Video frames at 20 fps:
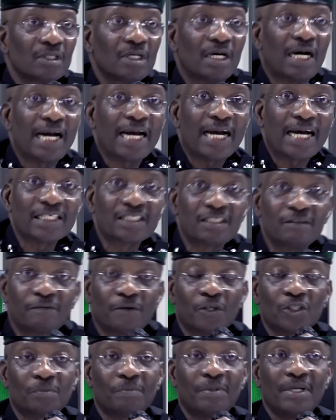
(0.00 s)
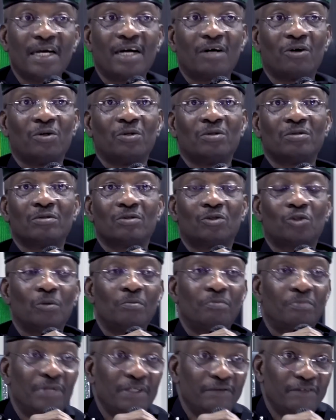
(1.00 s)
I asked the first PRO to
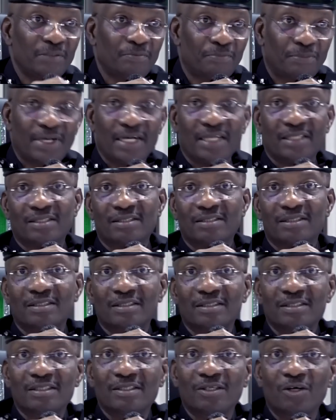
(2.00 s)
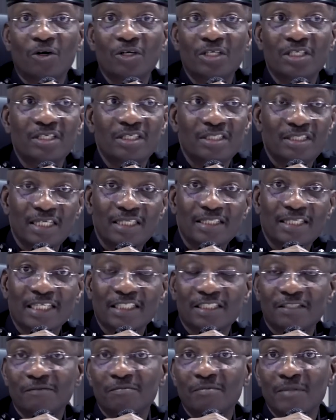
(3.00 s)
brief the press on the recent
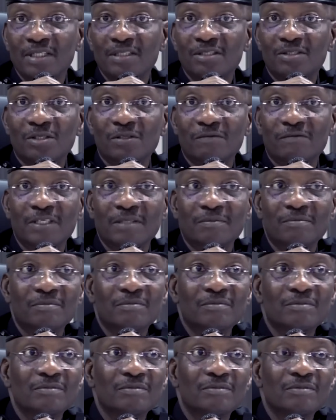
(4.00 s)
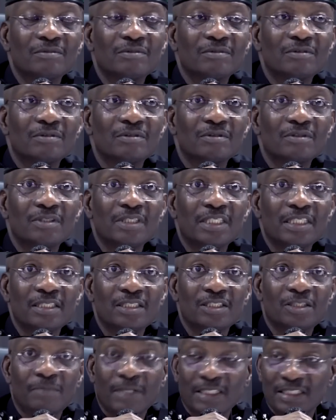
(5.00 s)
achievements of the
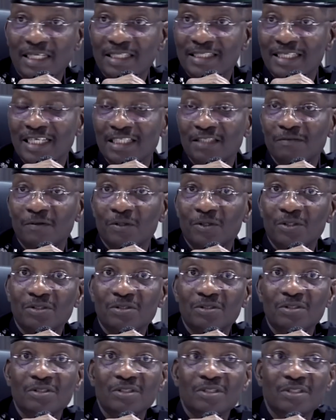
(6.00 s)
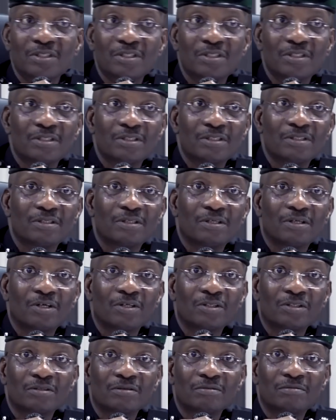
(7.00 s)
Special Task Force
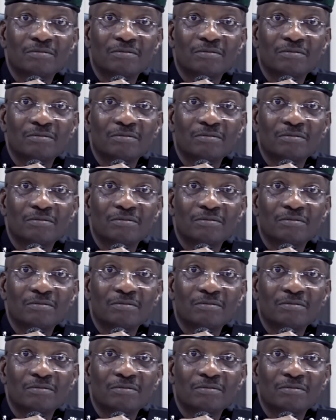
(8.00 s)
on